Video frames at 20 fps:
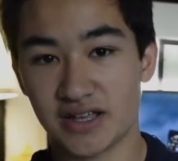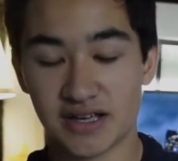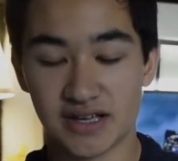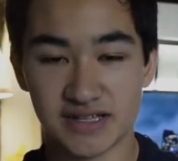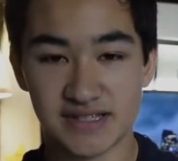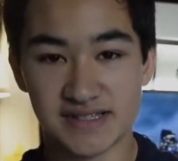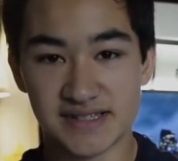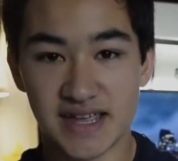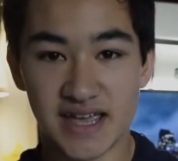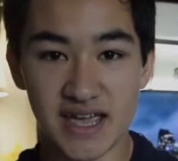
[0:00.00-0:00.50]

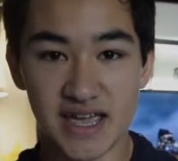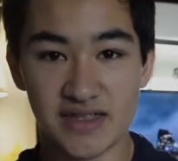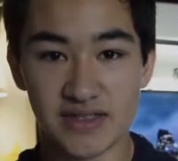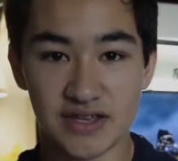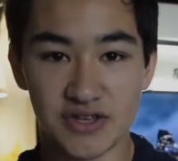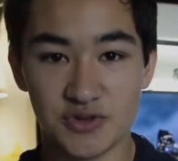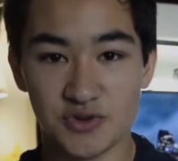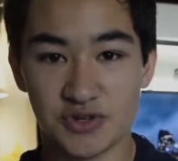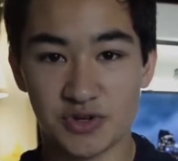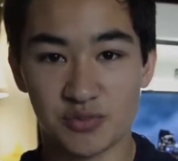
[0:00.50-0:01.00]
stand
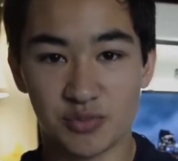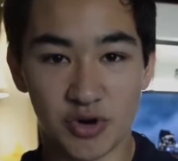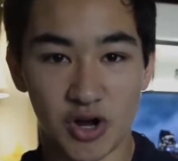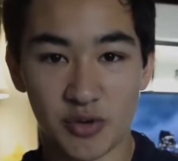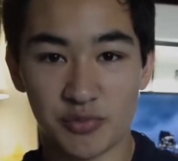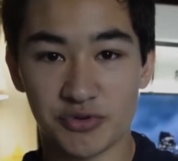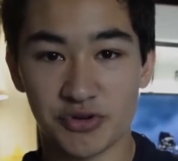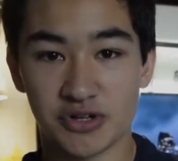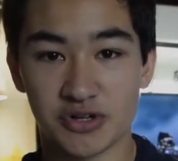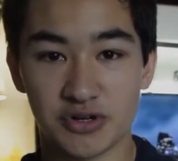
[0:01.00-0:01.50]
that you can
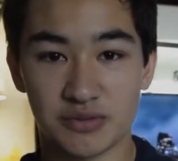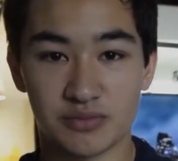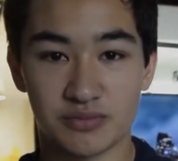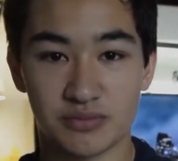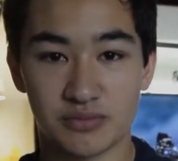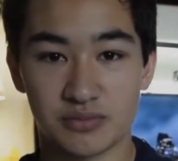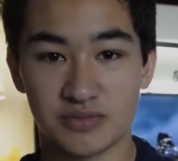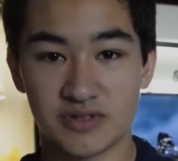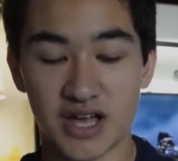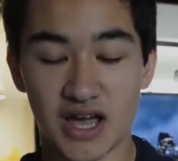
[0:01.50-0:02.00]
prop your
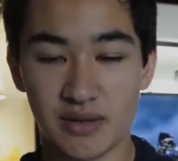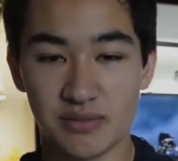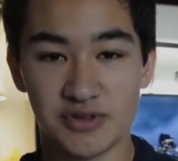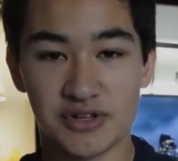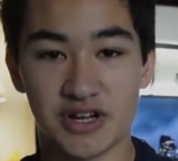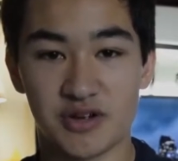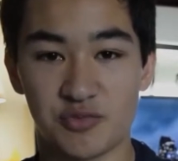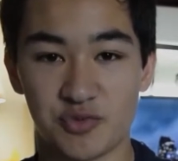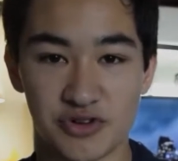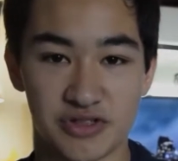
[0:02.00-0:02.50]
tablet
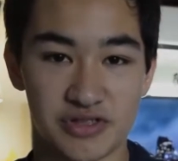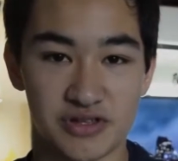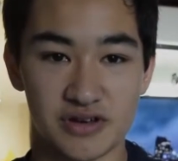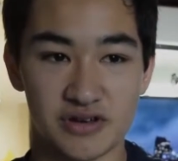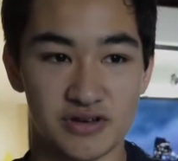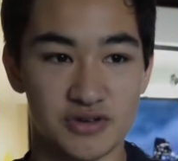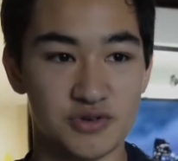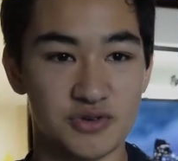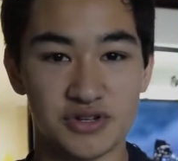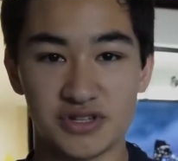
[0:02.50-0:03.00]
up with,
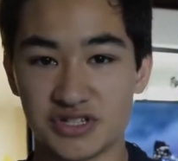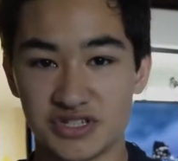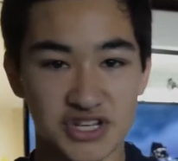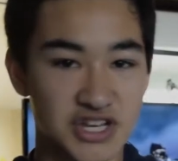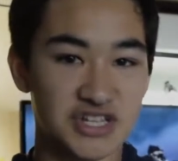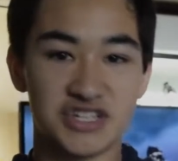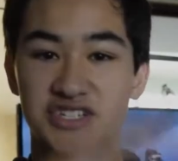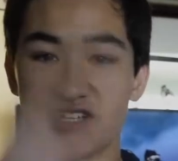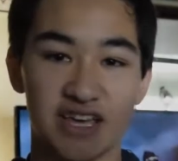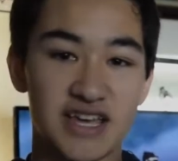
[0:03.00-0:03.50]
and you can
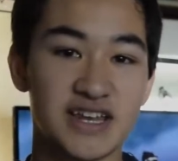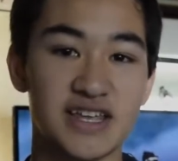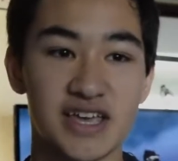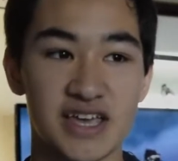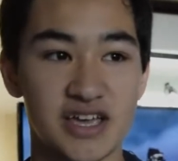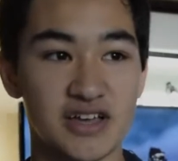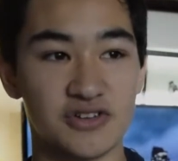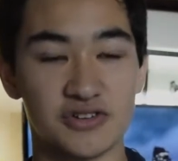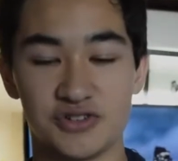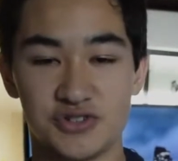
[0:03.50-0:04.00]
change it to any
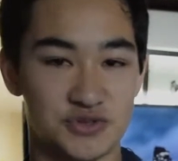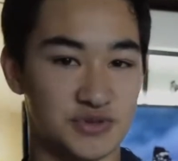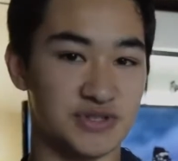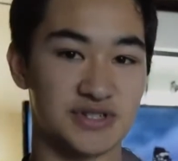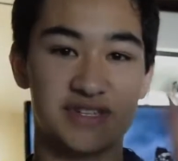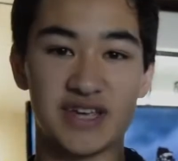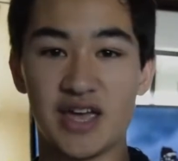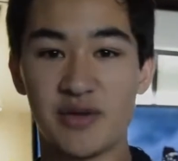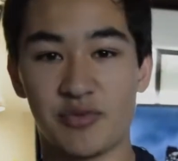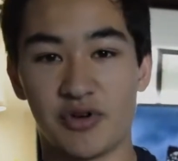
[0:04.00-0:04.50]
angle, and you can
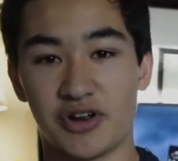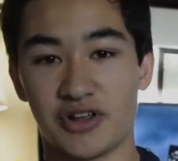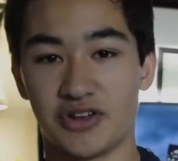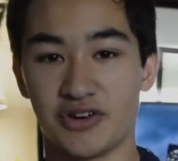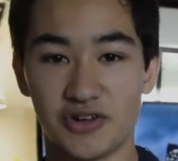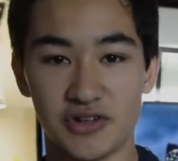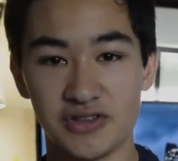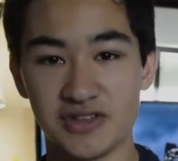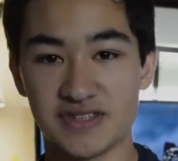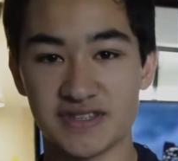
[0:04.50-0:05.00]
type on it, and
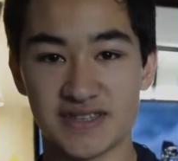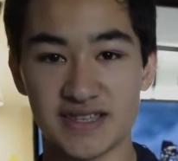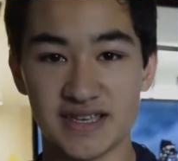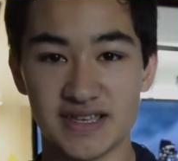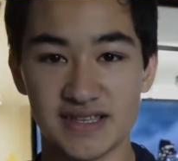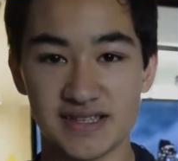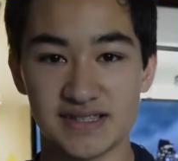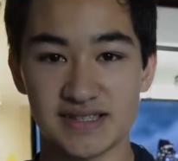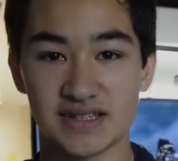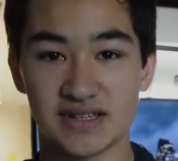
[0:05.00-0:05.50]
all these
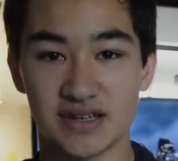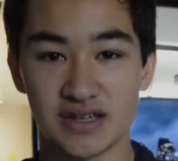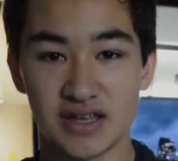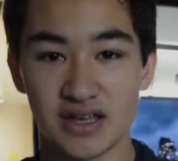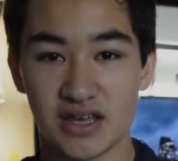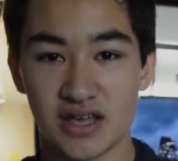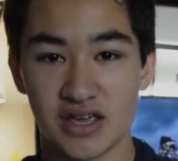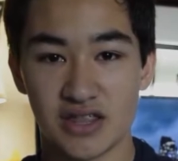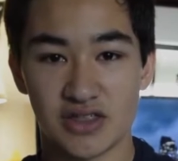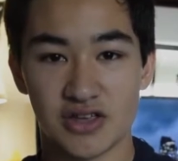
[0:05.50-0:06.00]
things. And
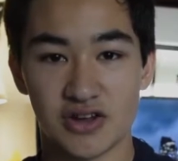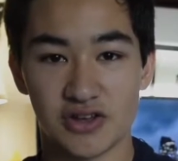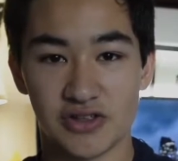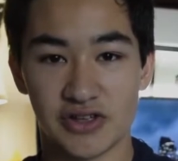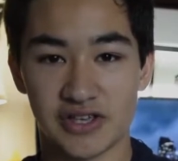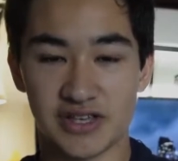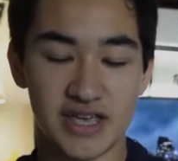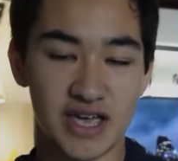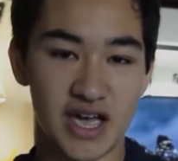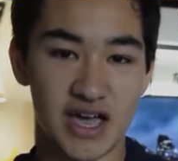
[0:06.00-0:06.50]
they're
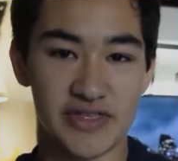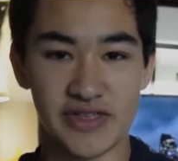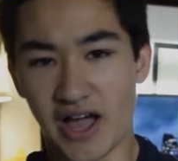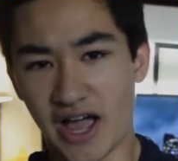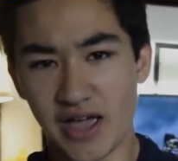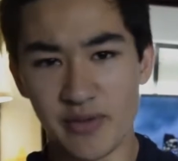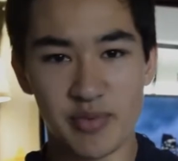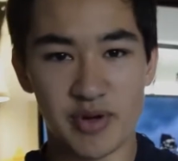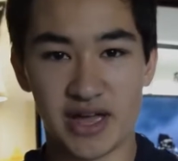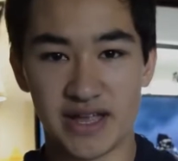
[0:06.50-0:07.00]
like, yeah, the
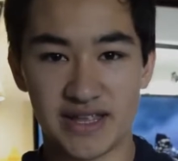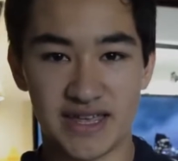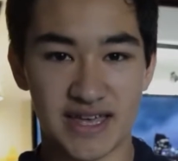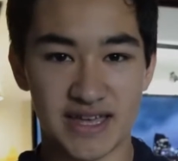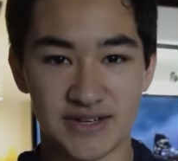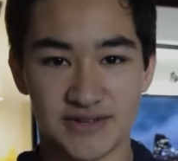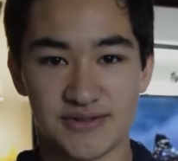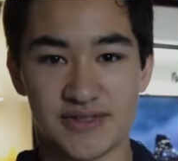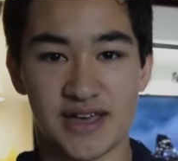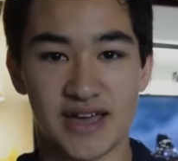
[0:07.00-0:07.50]
iPad
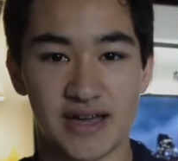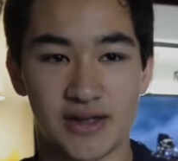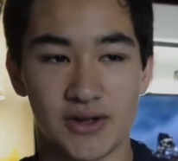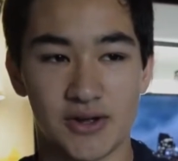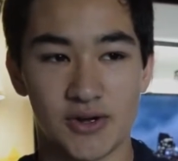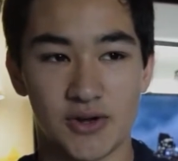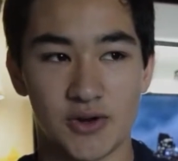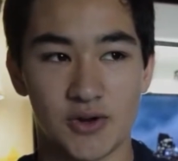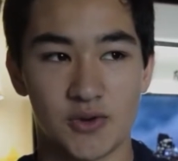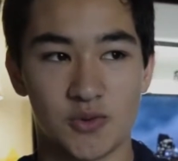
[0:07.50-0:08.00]
can't do that.
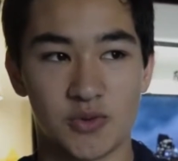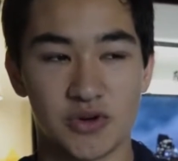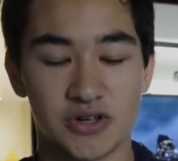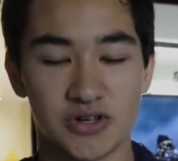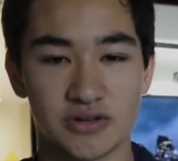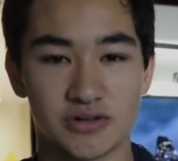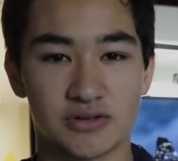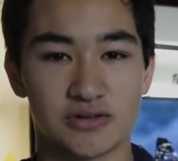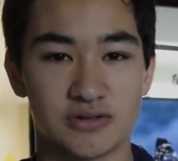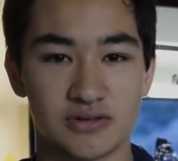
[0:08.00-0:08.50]

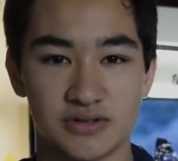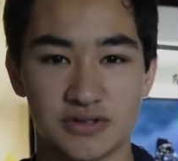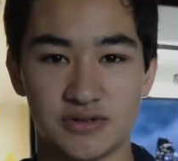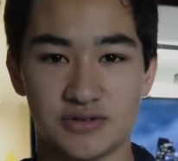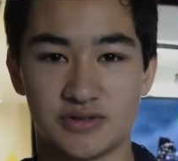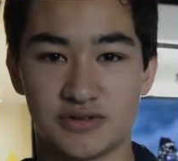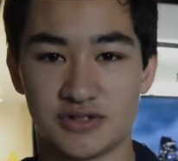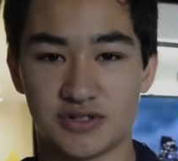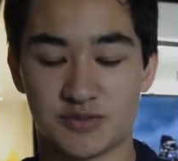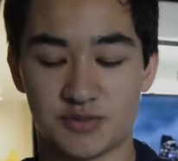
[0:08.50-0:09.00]
Well, you
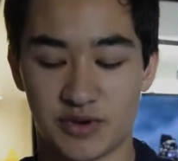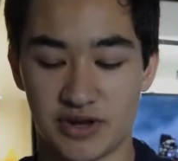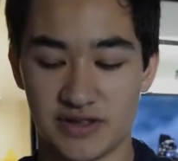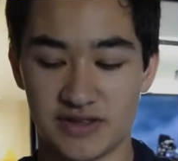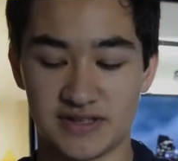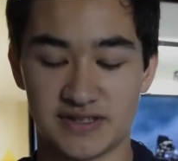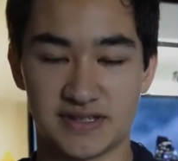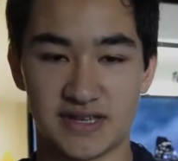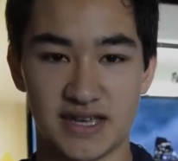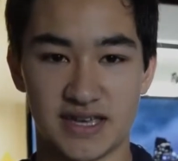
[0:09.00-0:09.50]
just buy
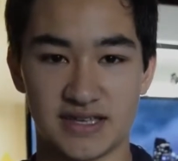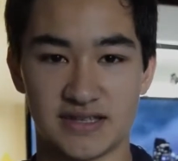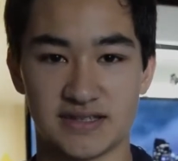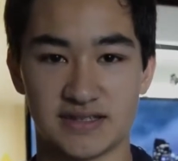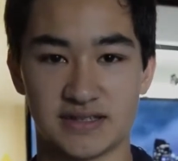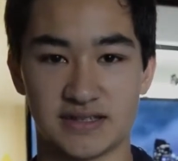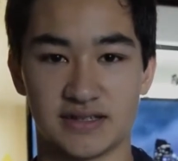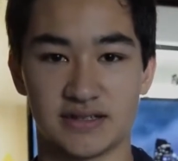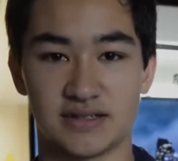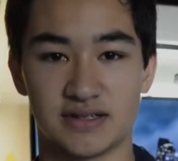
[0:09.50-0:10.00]
this case
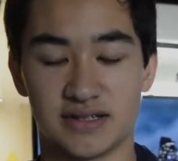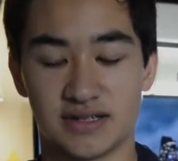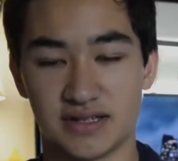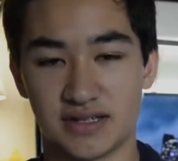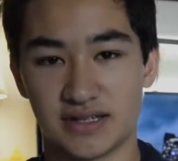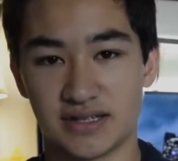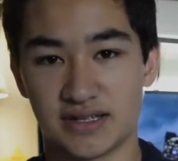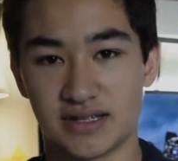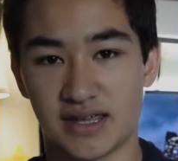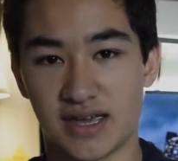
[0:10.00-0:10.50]
and it
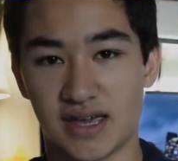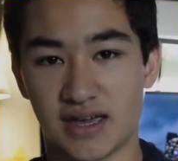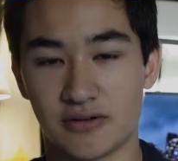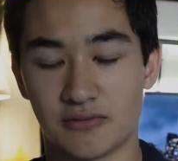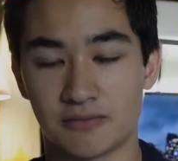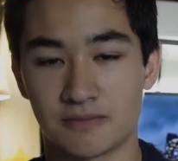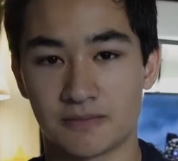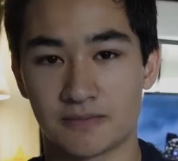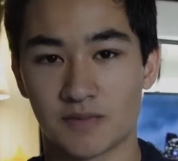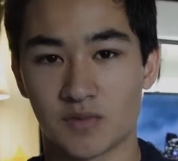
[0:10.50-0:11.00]
can.
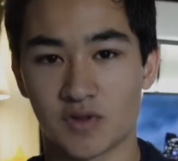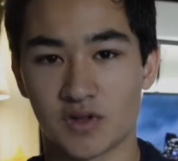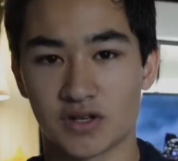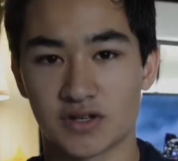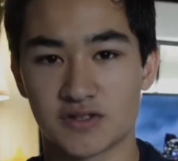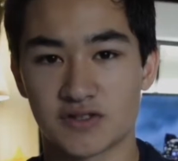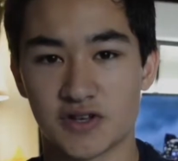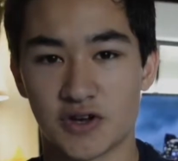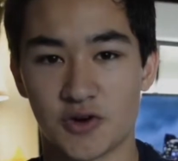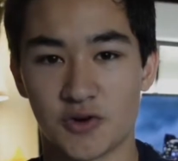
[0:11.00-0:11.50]

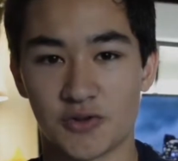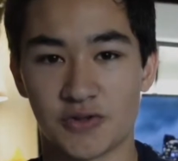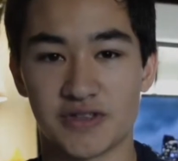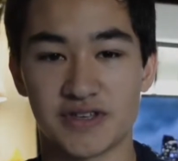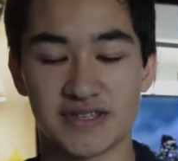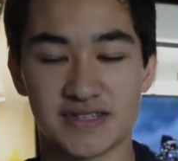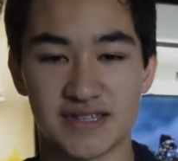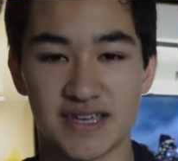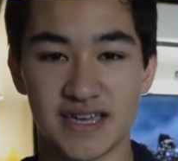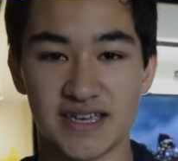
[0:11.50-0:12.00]
So
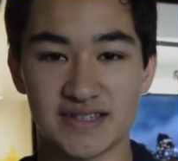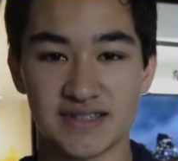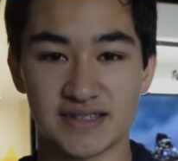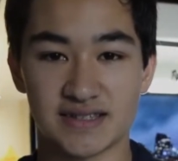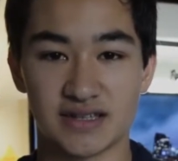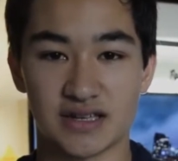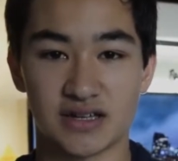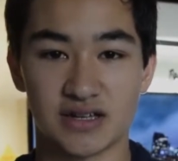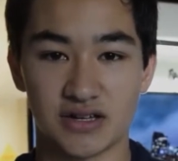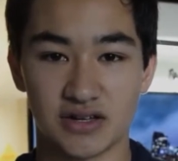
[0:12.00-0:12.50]
this case,
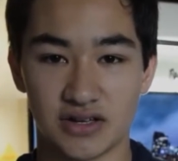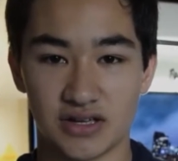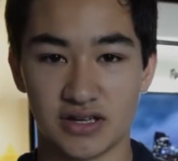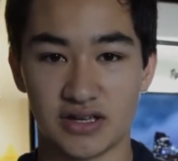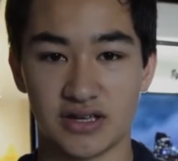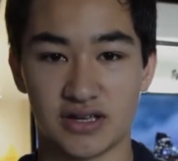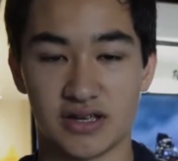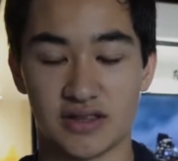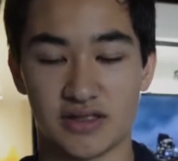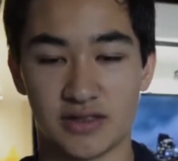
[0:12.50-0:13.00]

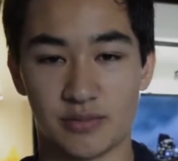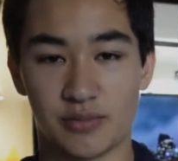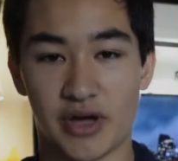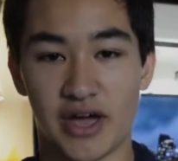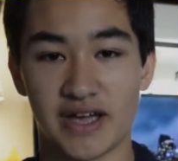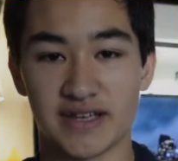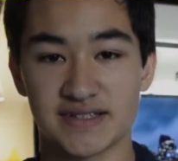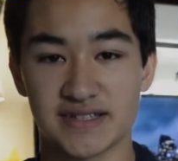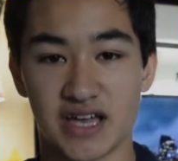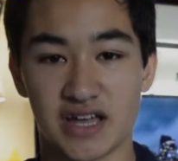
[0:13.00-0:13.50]
the
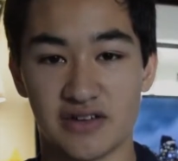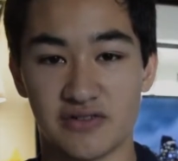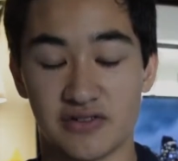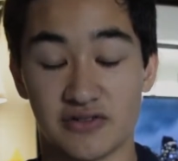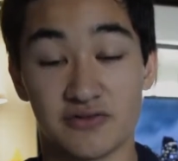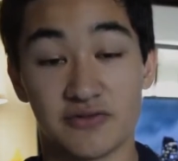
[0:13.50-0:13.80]
back side of it